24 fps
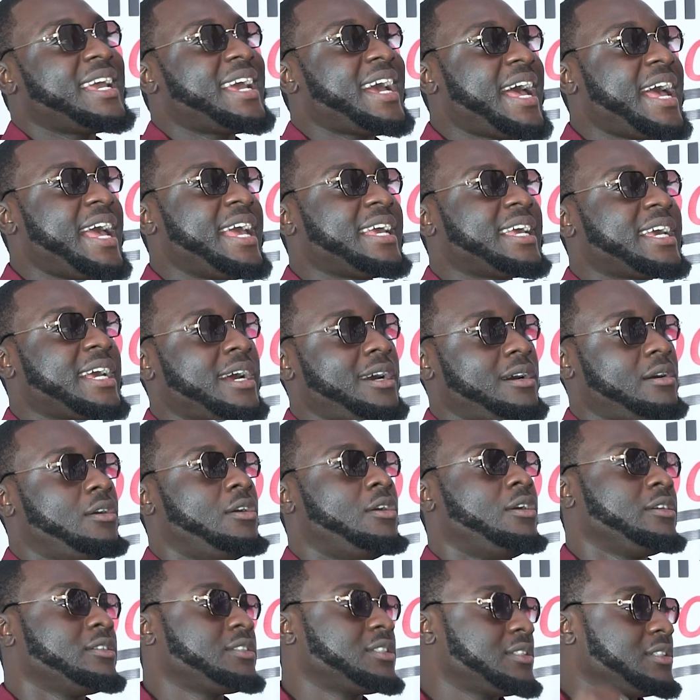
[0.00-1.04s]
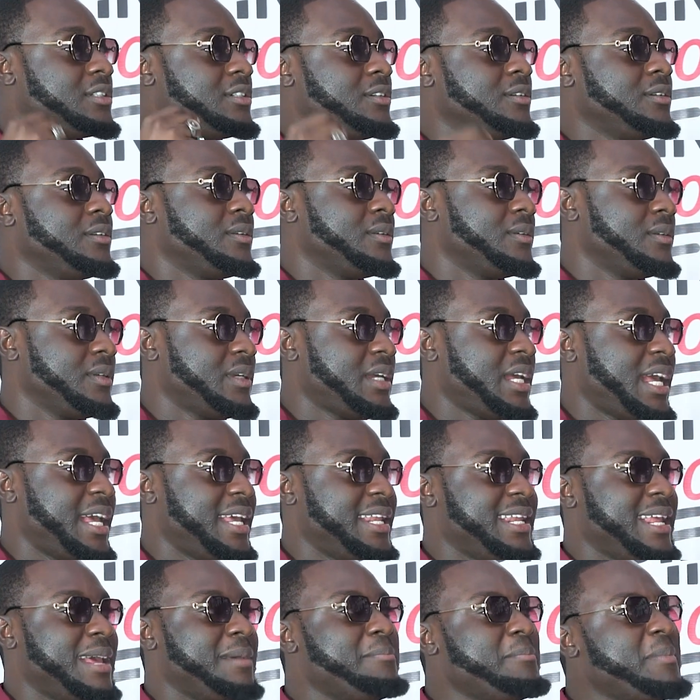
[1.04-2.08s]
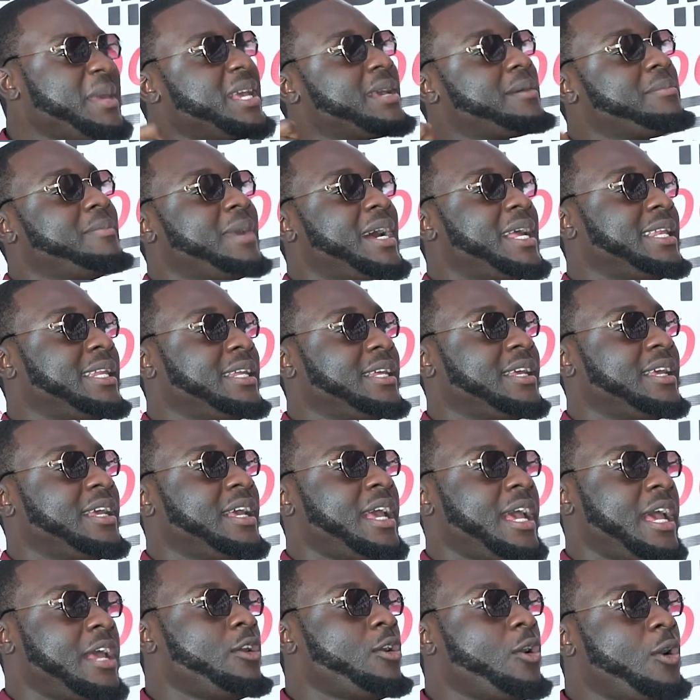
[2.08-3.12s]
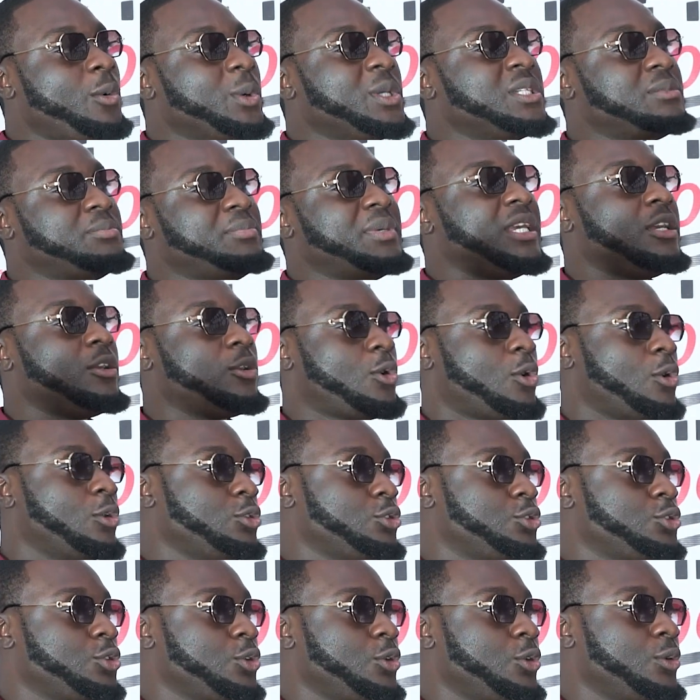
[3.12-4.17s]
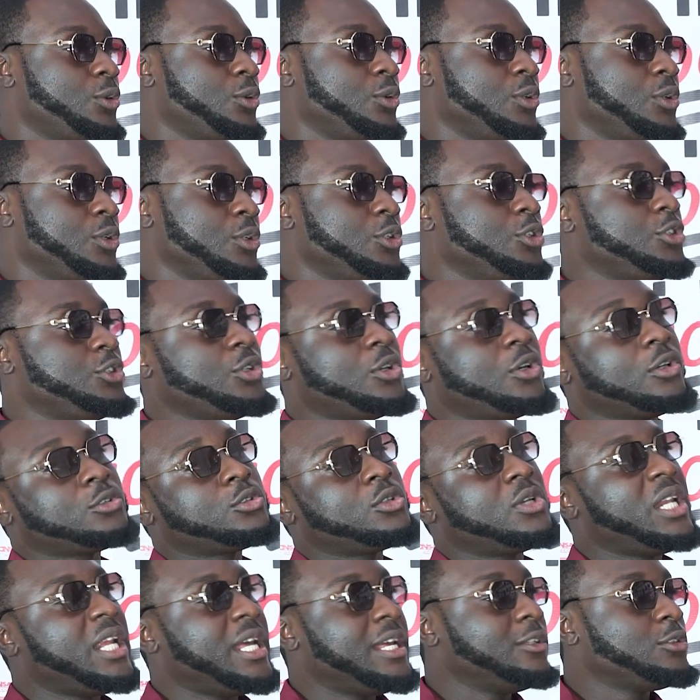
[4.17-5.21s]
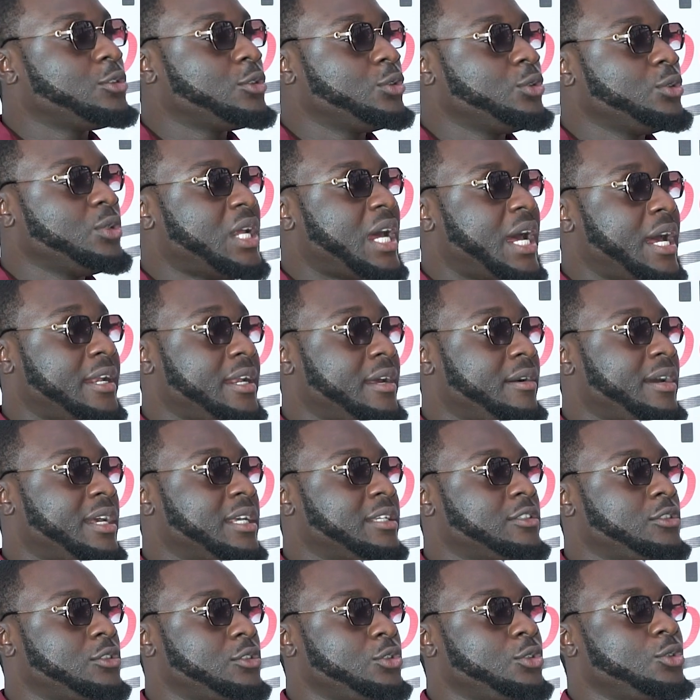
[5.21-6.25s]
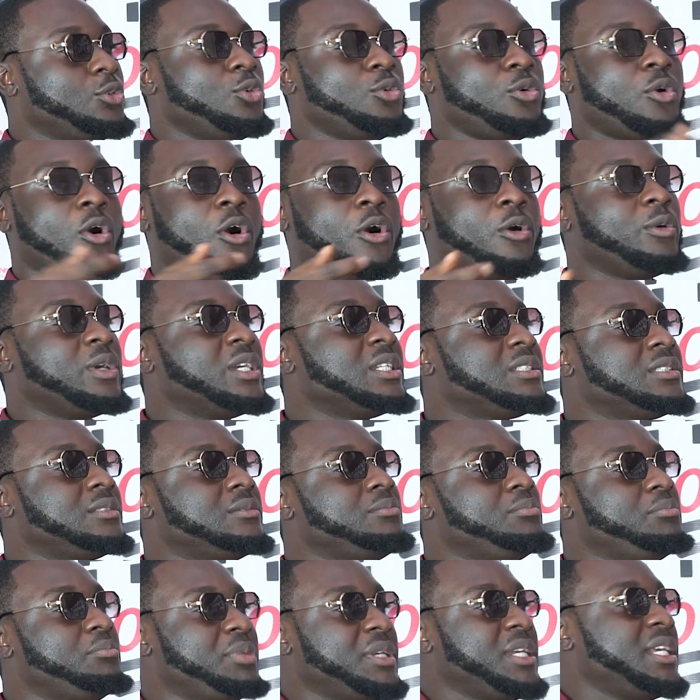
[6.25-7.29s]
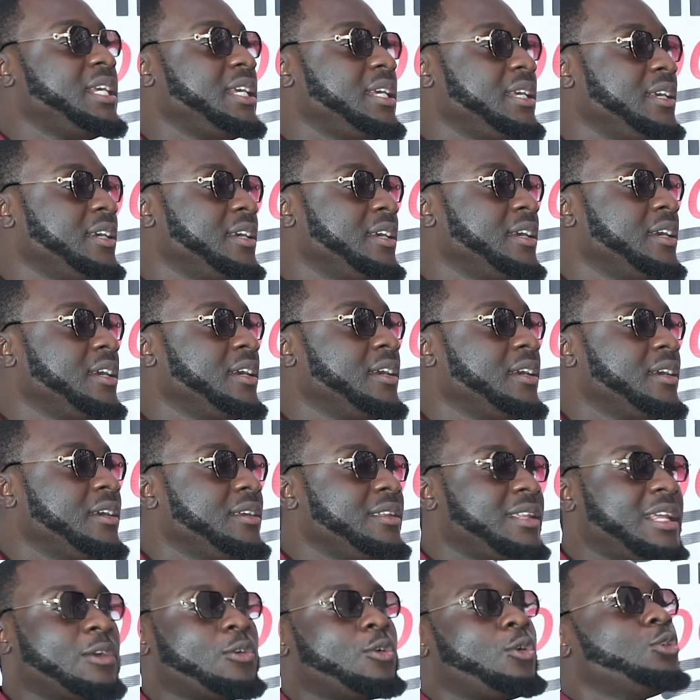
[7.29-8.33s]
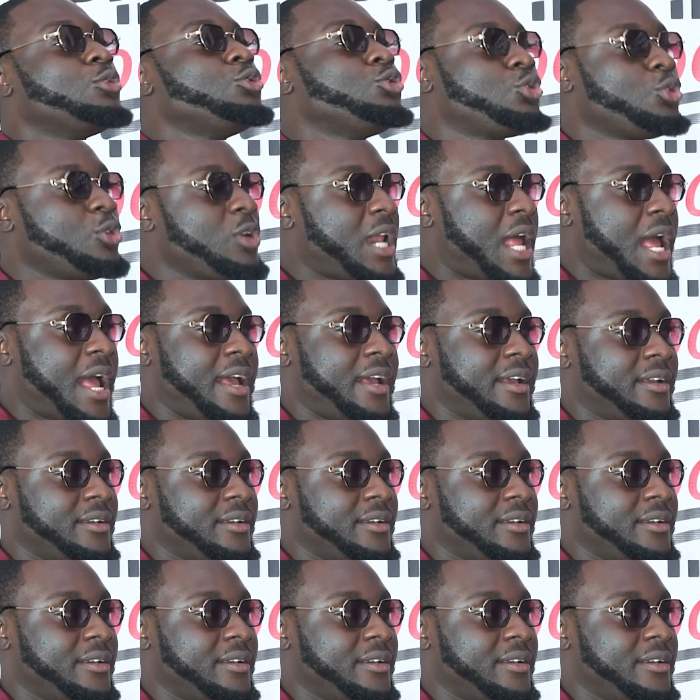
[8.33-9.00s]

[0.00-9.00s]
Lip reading: guy can hustle and then make money and always be in control, you should also learn to do that. Otherwise, you always be the controller.